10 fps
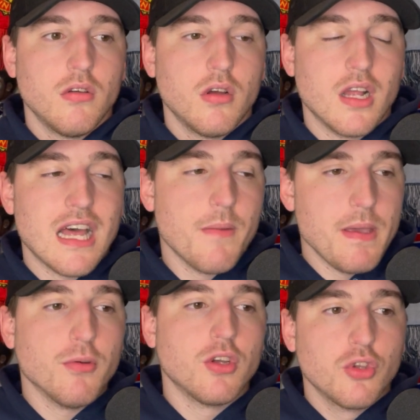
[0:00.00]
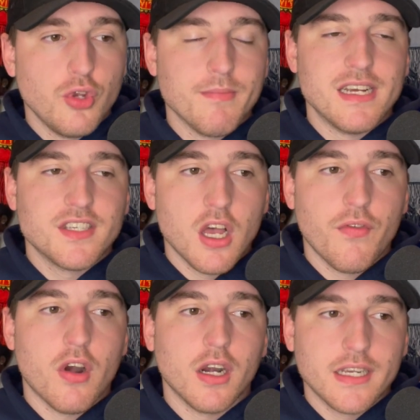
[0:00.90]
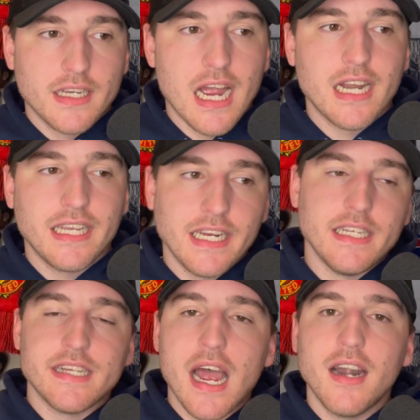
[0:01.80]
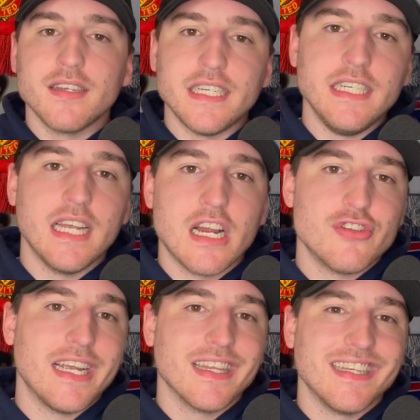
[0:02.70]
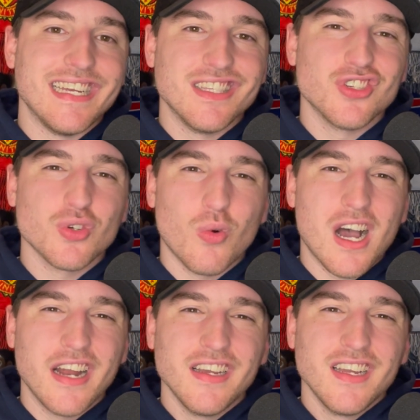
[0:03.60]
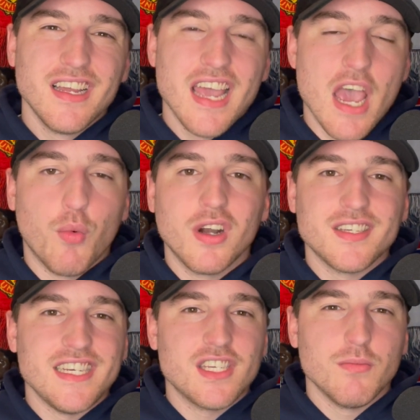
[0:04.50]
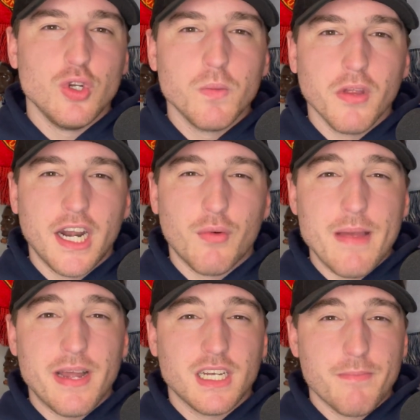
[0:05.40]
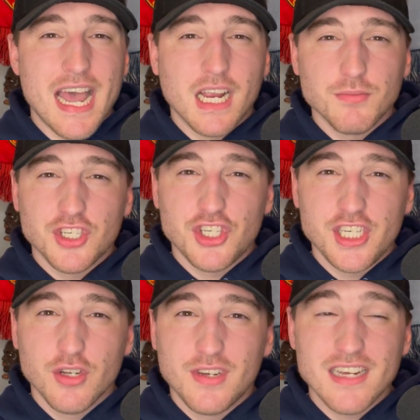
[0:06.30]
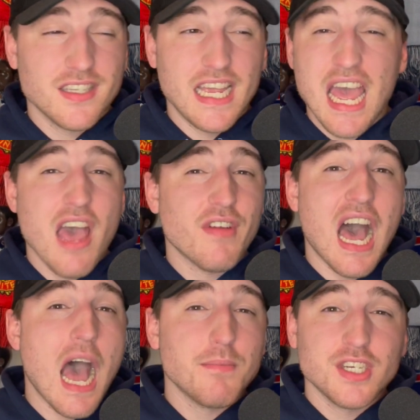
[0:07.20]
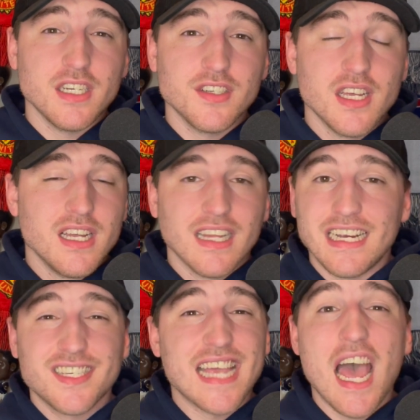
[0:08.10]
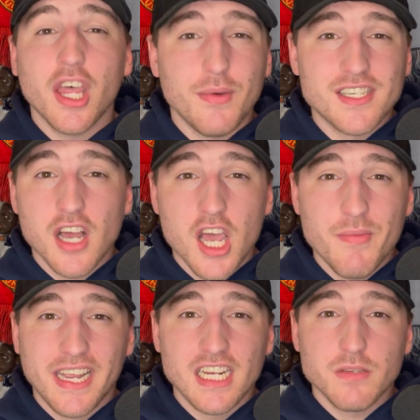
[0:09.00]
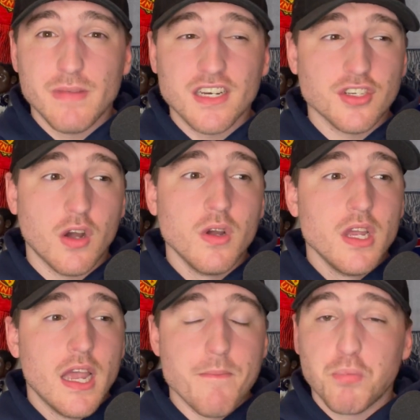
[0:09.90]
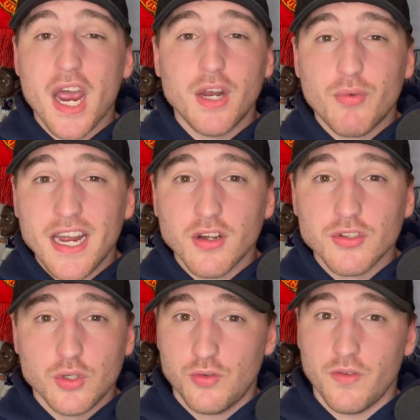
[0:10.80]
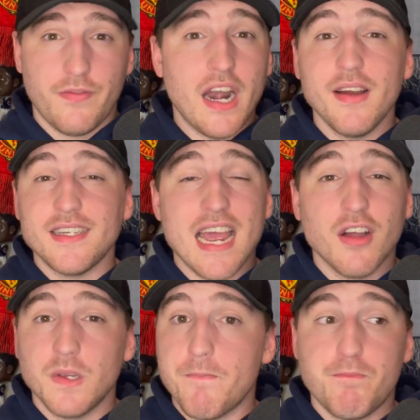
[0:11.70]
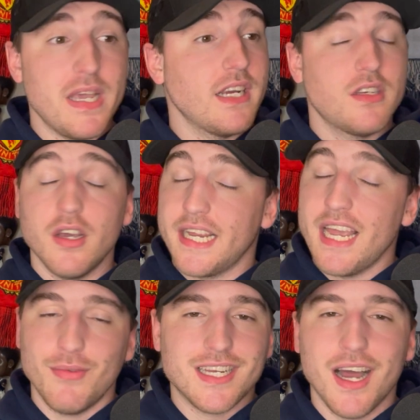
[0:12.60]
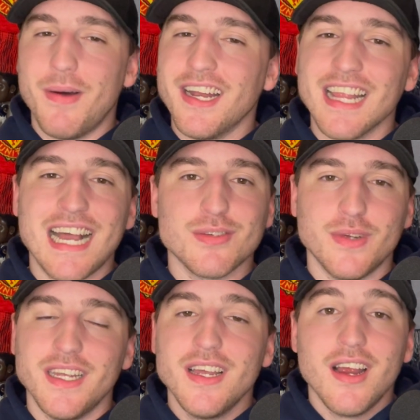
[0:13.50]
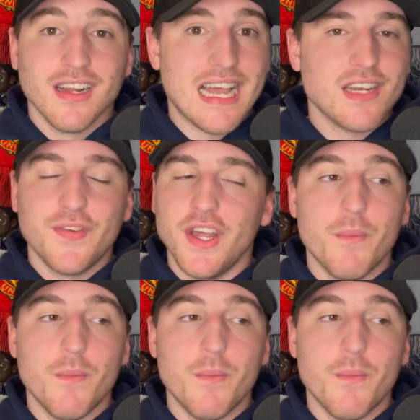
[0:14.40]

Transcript: A lot of people, including myself, are kind of getting tired of seeing DeAndre Yedlin in the squad and want to see some new blood at right back to back up Serginho Dest. They have options, like Scally, we saw him against Mexico, and Brian Reynolds, who's very talented, big dude. Again, we talked about it last video.